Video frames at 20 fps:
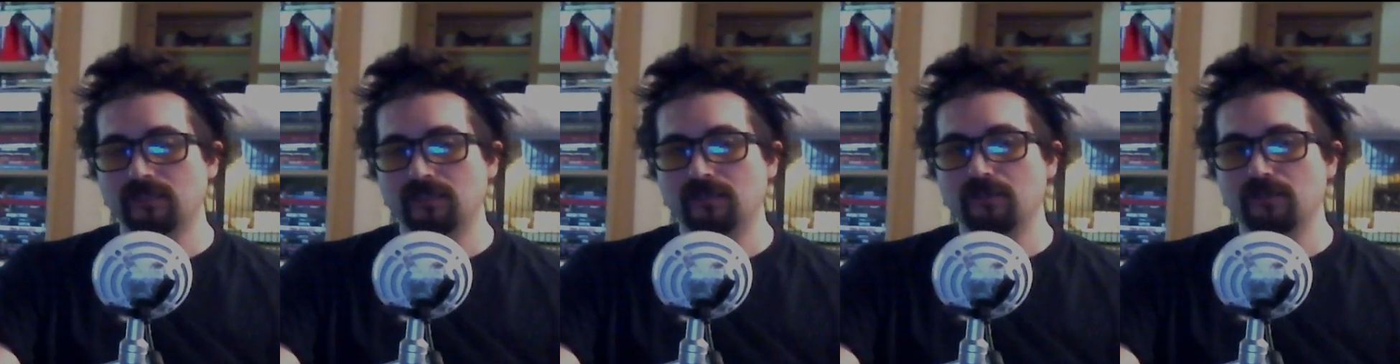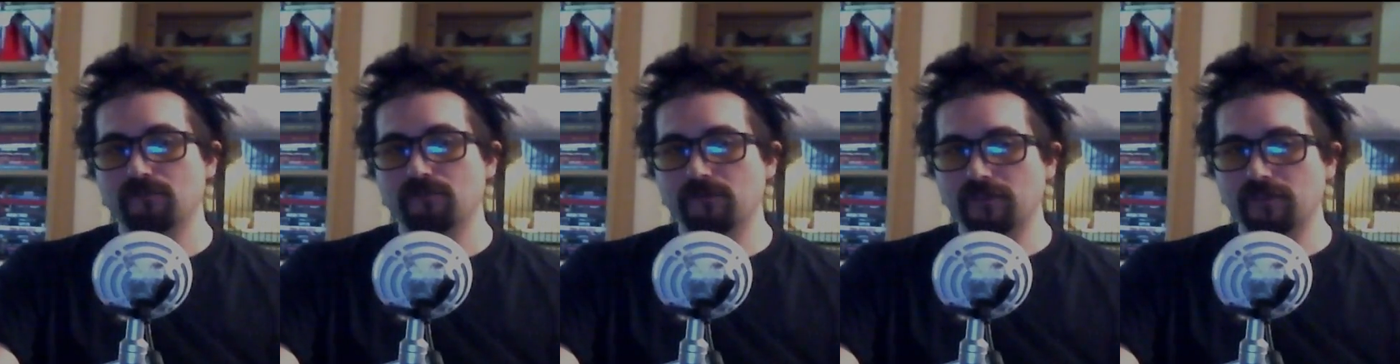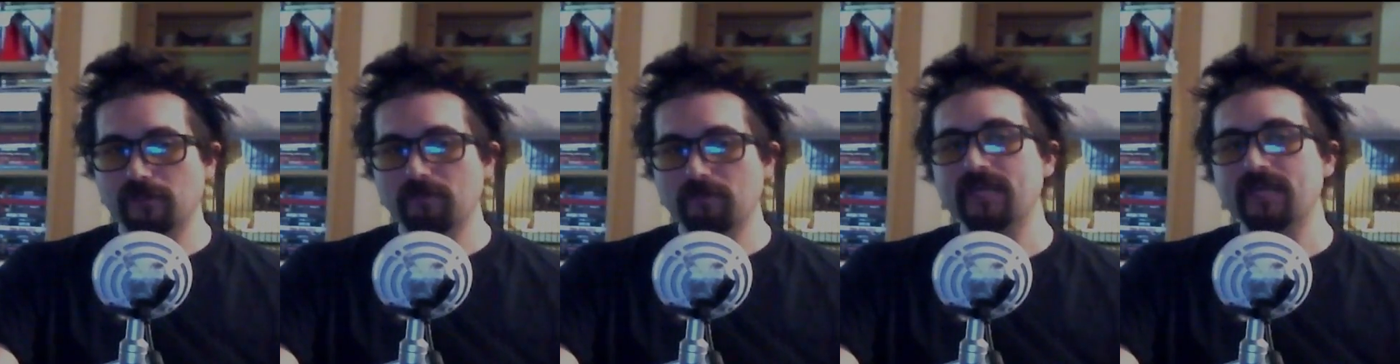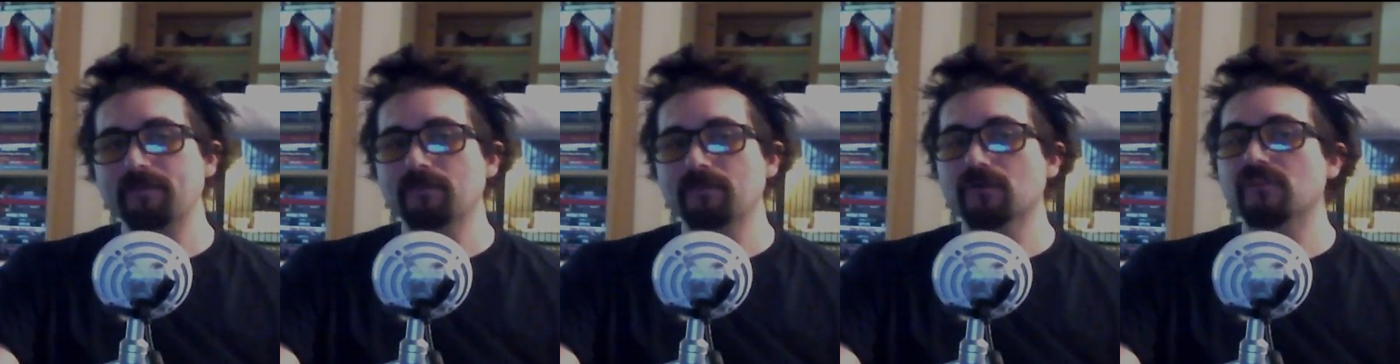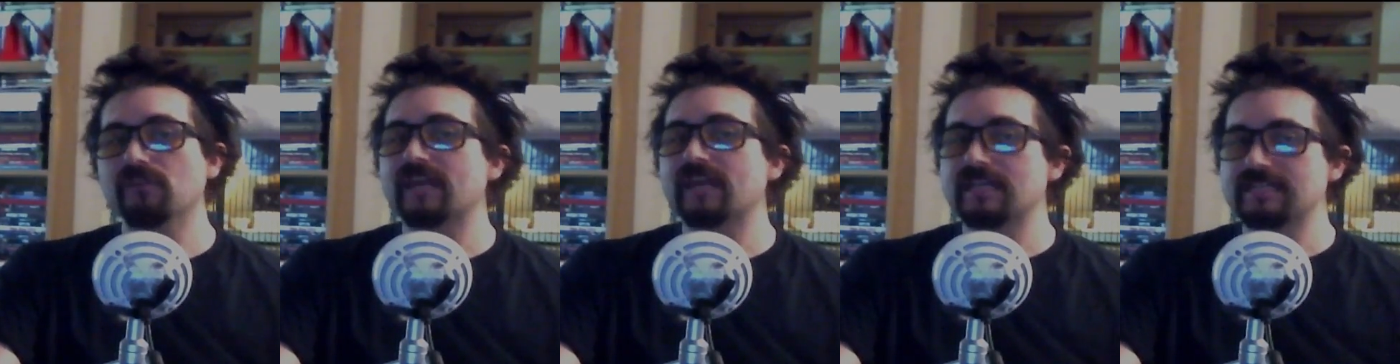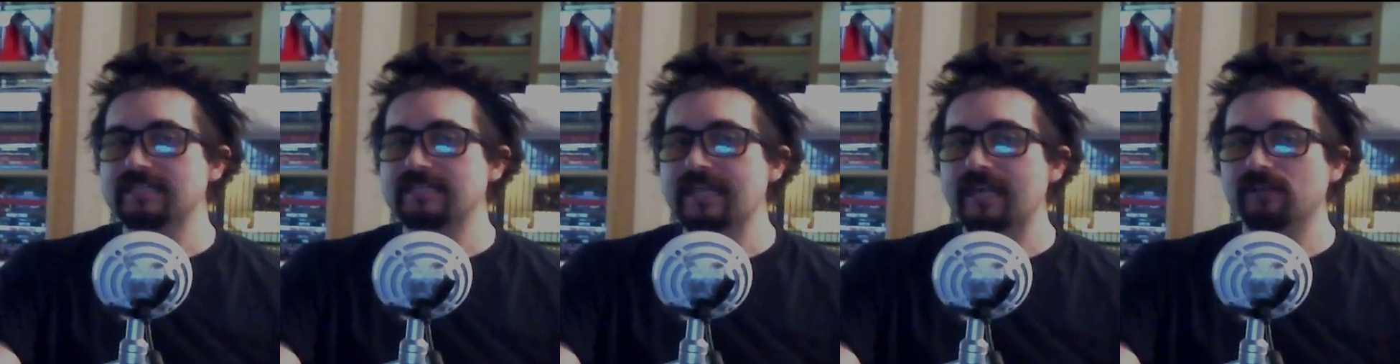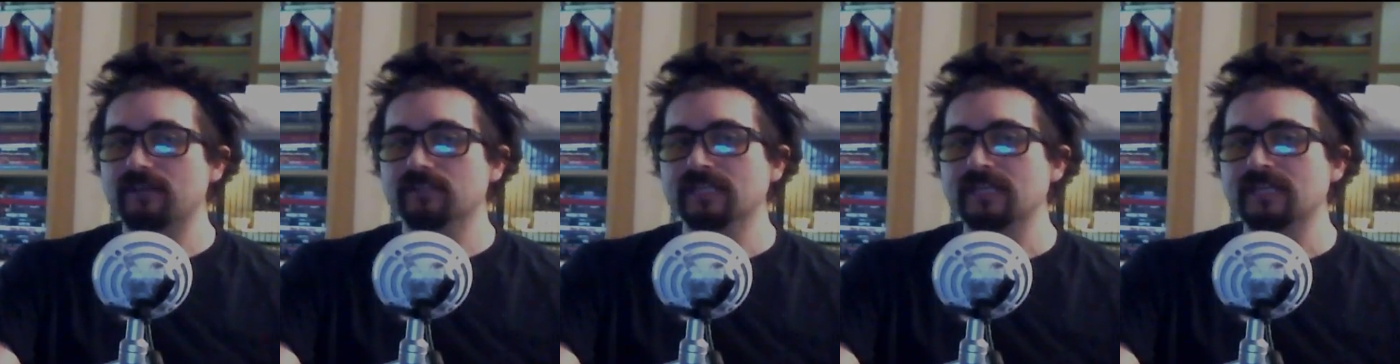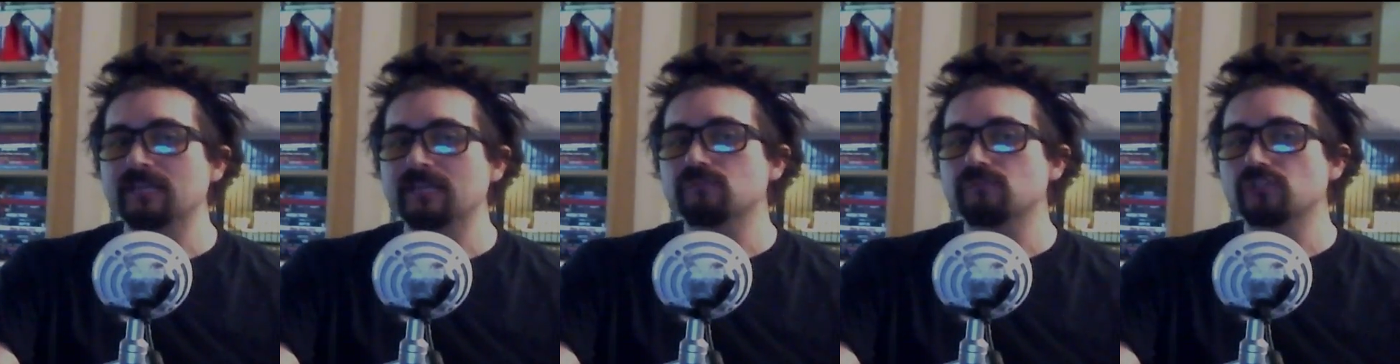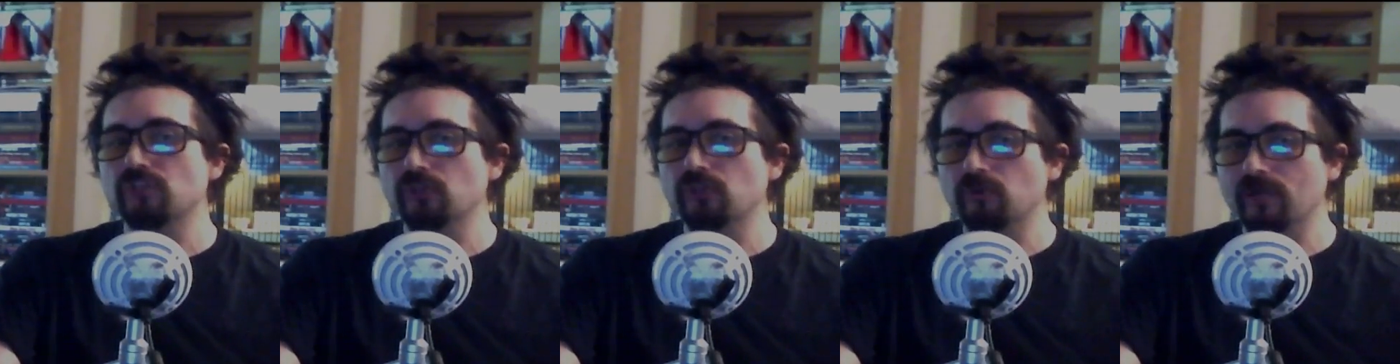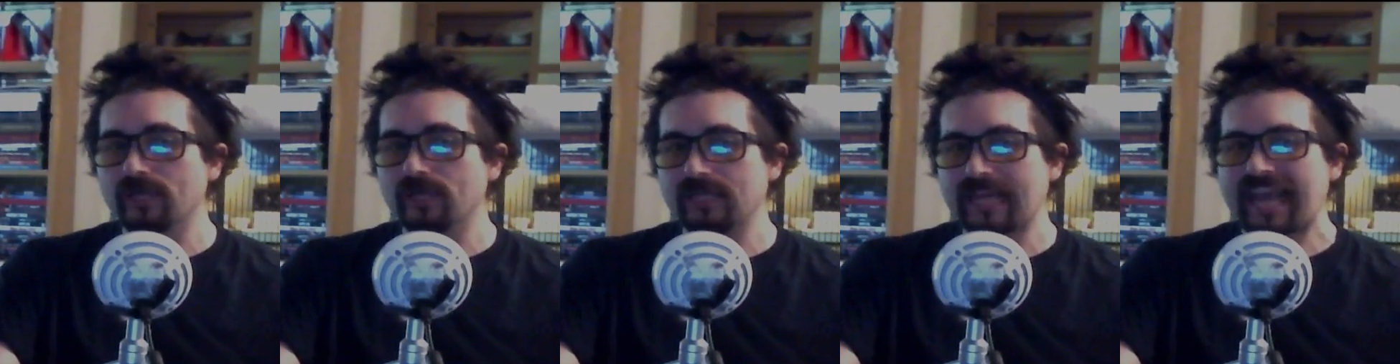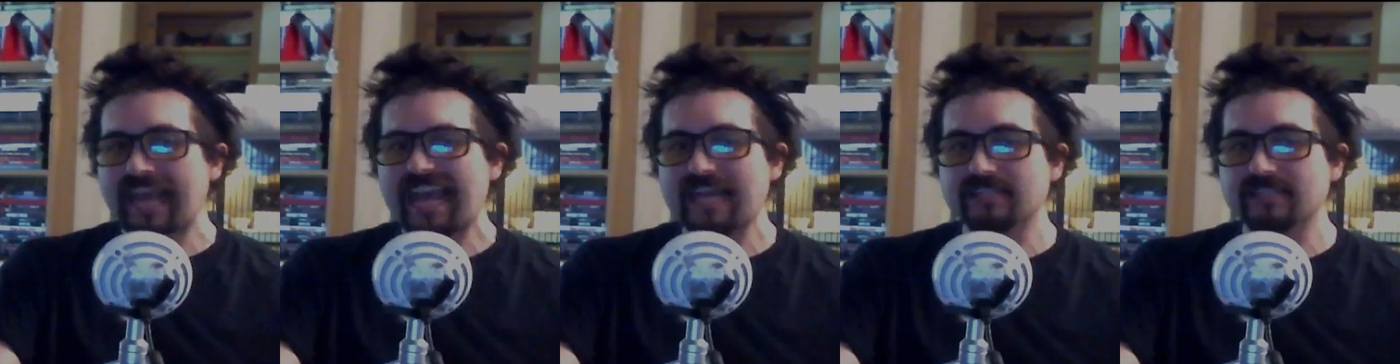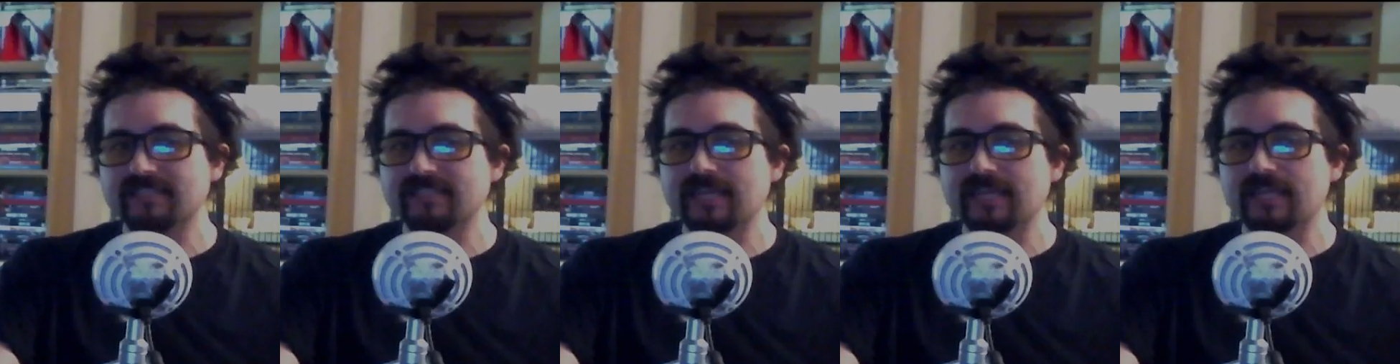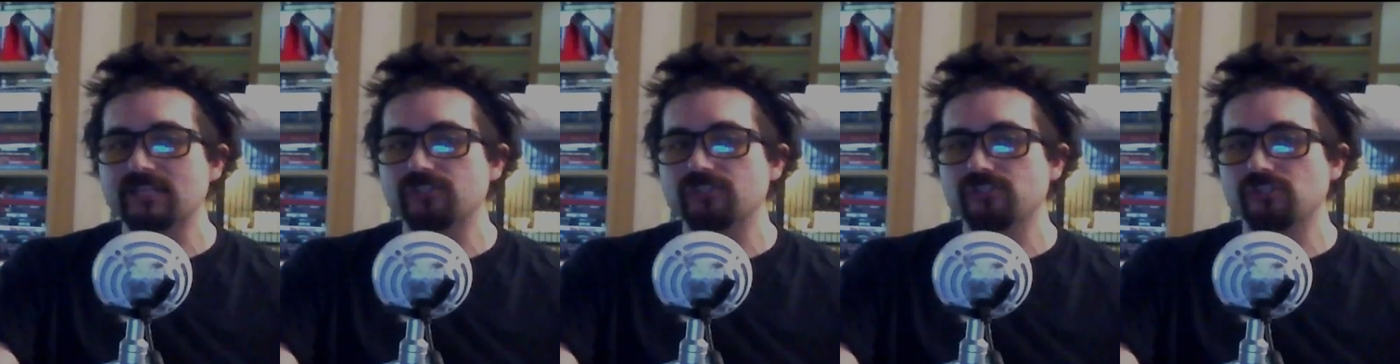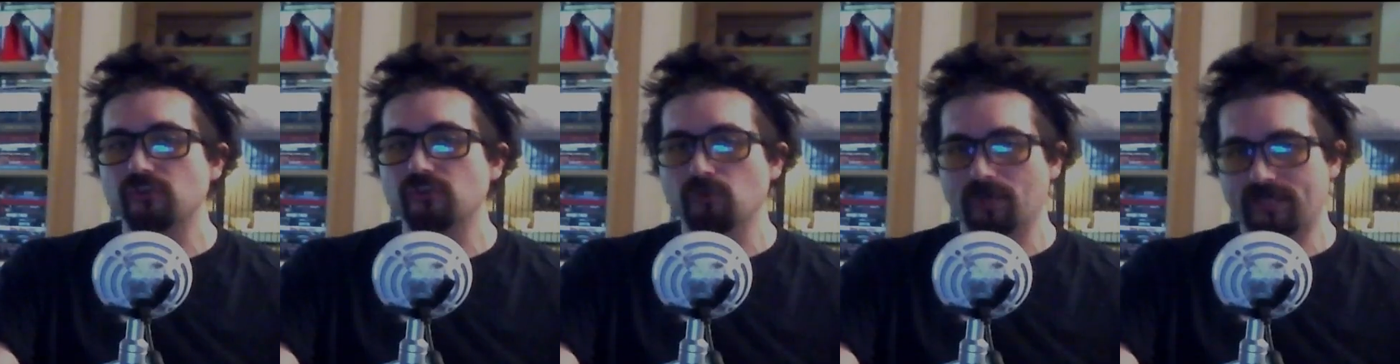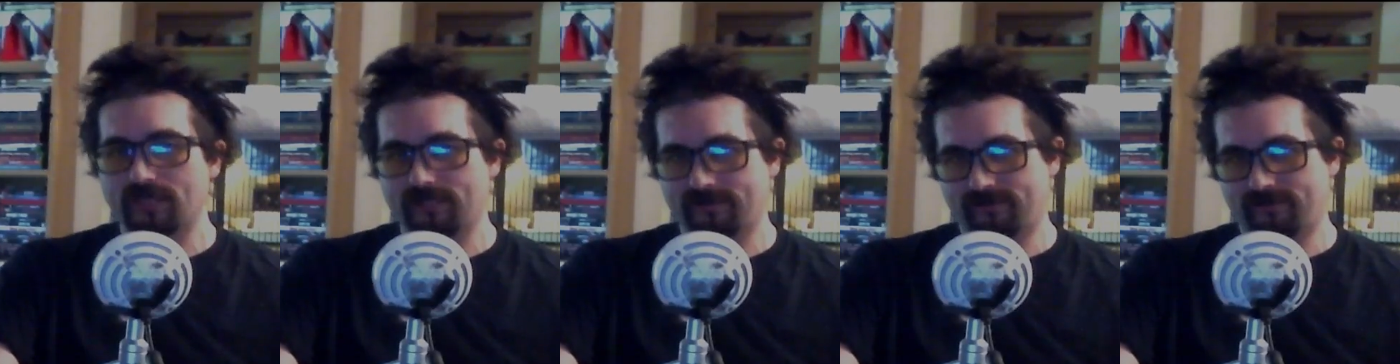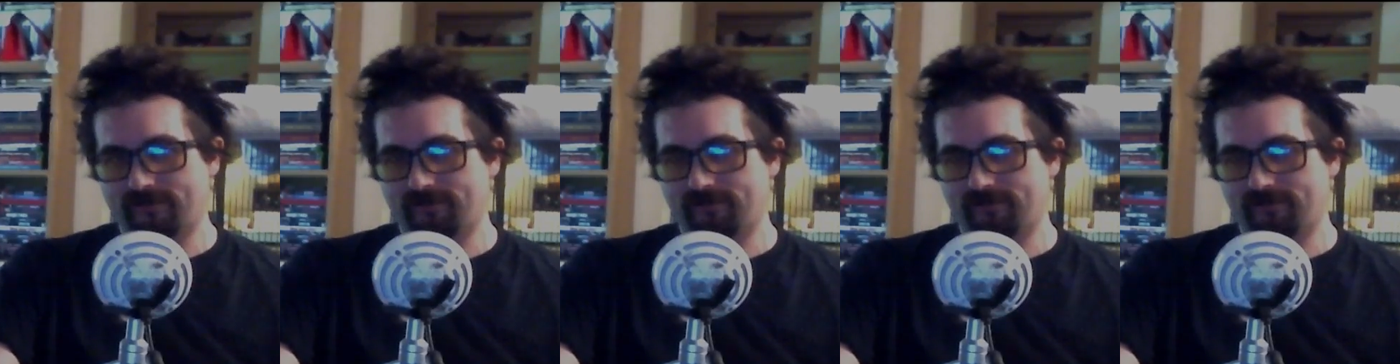for the people that nailed him to it as they do it.